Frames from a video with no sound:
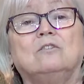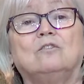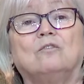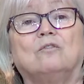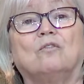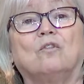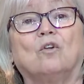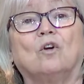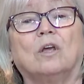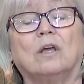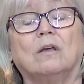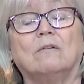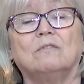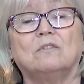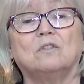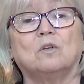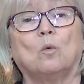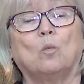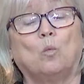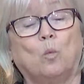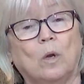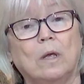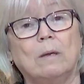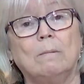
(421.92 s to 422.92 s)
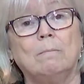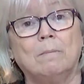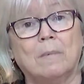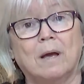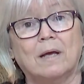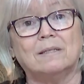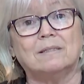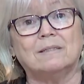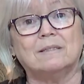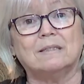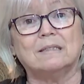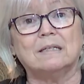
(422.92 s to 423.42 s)
to forgive, so we
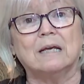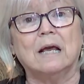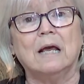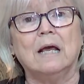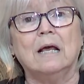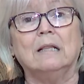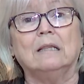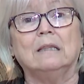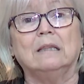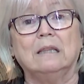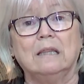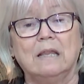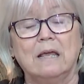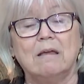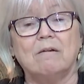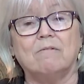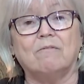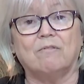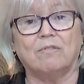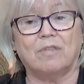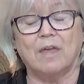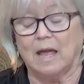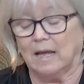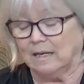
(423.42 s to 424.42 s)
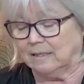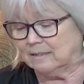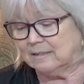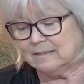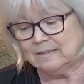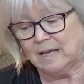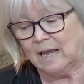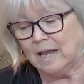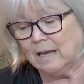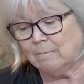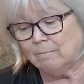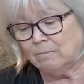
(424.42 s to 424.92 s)
must live that
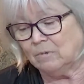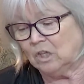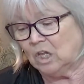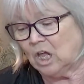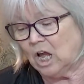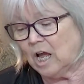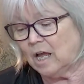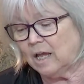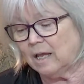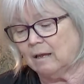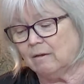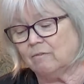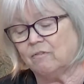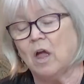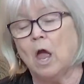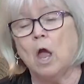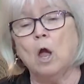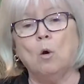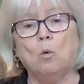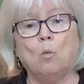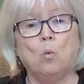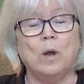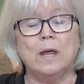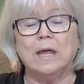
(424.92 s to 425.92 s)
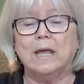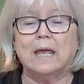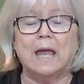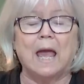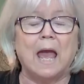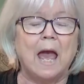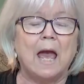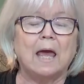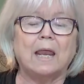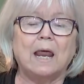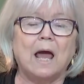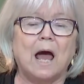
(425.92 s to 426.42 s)
same life. We
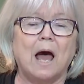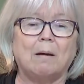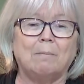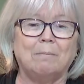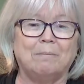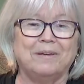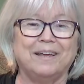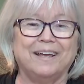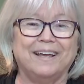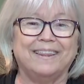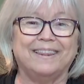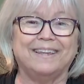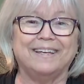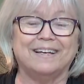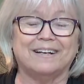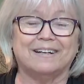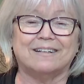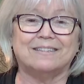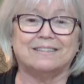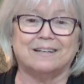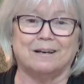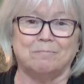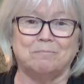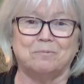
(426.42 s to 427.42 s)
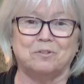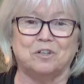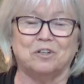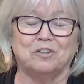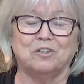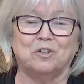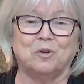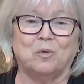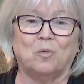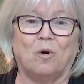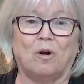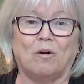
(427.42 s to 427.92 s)
cannot be the
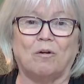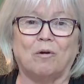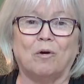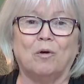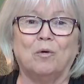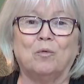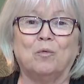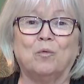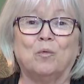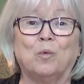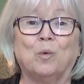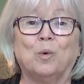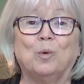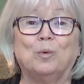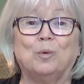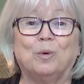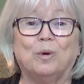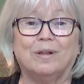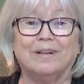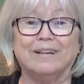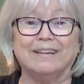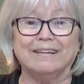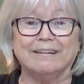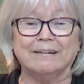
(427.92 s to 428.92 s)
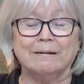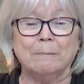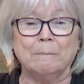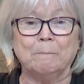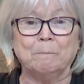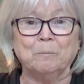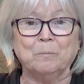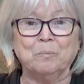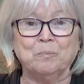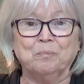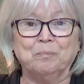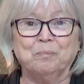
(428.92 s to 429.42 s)
exception to our own rule,
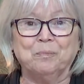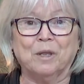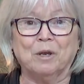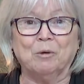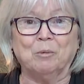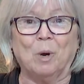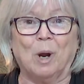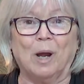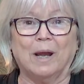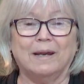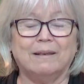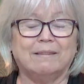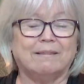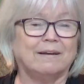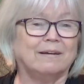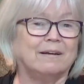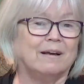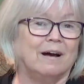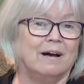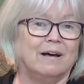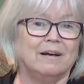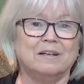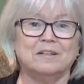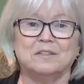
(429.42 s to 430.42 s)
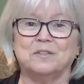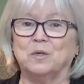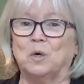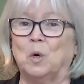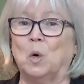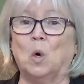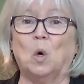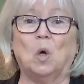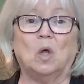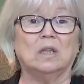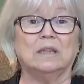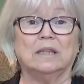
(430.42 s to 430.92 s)
right? That God is
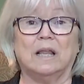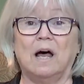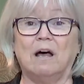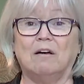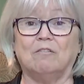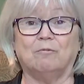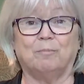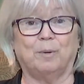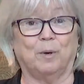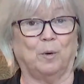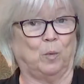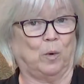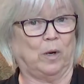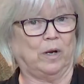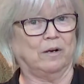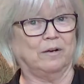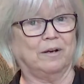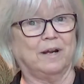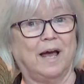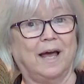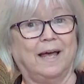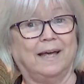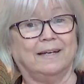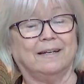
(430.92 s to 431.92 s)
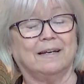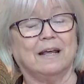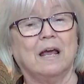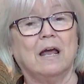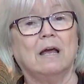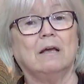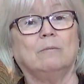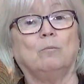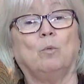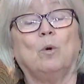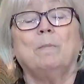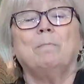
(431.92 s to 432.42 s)
all love, but we're not.
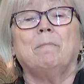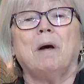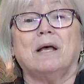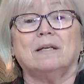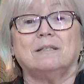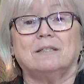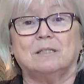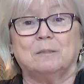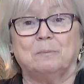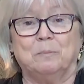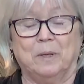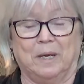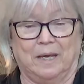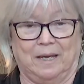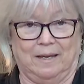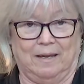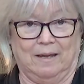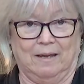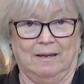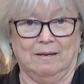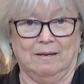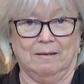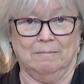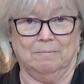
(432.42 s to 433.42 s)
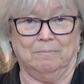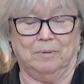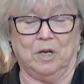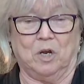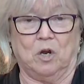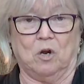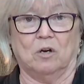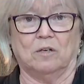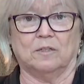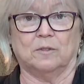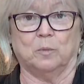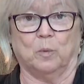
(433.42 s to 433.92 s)
We must be,
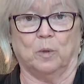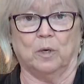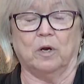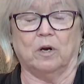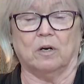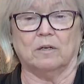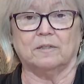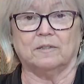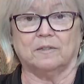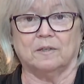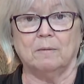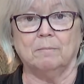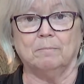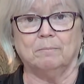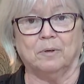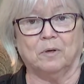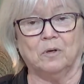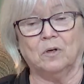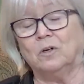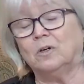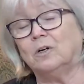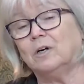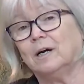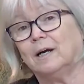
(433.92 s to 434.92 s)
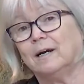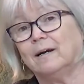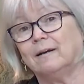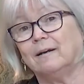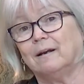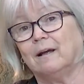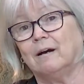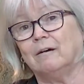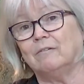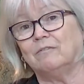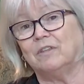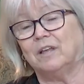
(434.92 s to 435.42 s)
because we are some part
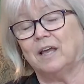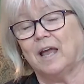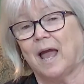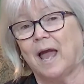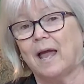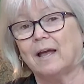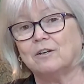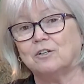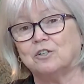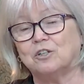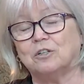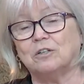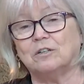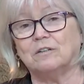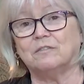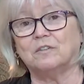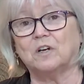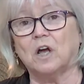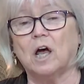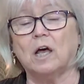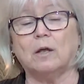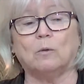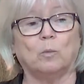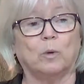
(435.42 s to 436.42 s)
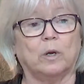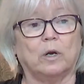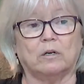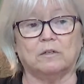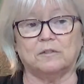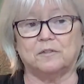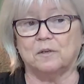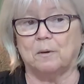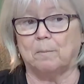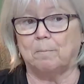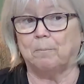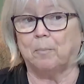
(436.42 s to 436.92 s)
of the action of God. We are
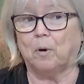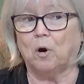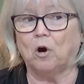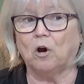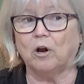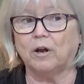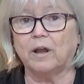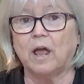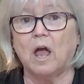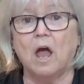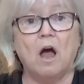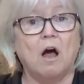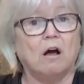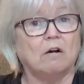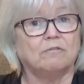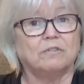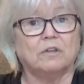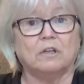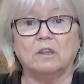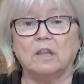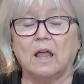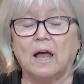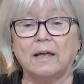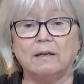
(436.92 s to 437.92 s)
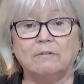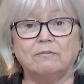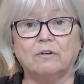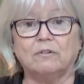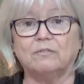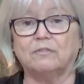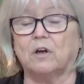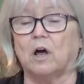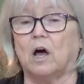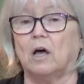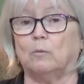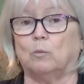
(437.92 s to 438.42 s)
some part of the life
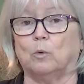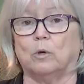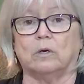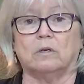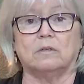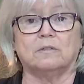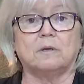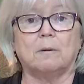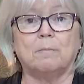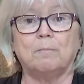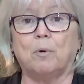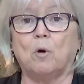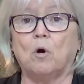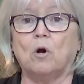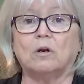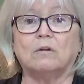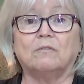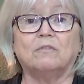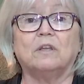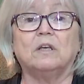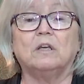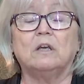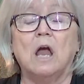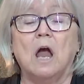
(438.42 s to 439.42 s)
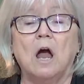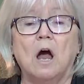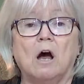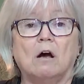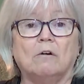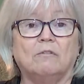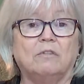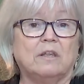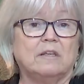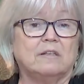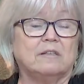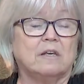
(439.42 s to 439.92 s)
of God. We are some part
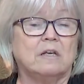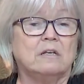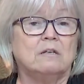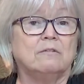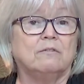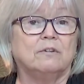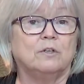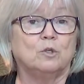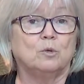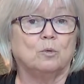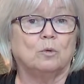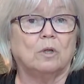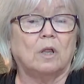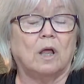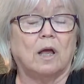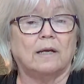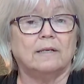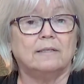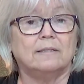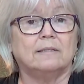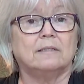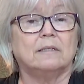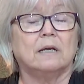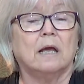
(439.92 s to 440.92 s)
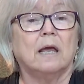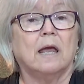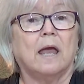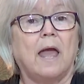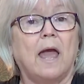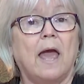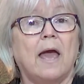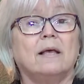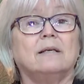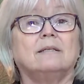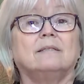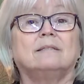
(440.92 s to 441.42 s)
of this individualized
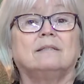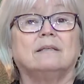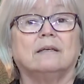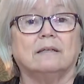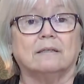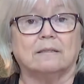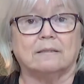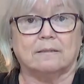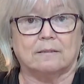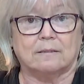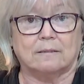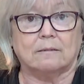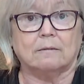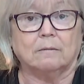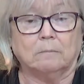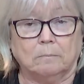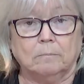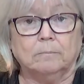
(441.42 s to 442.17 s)
essence,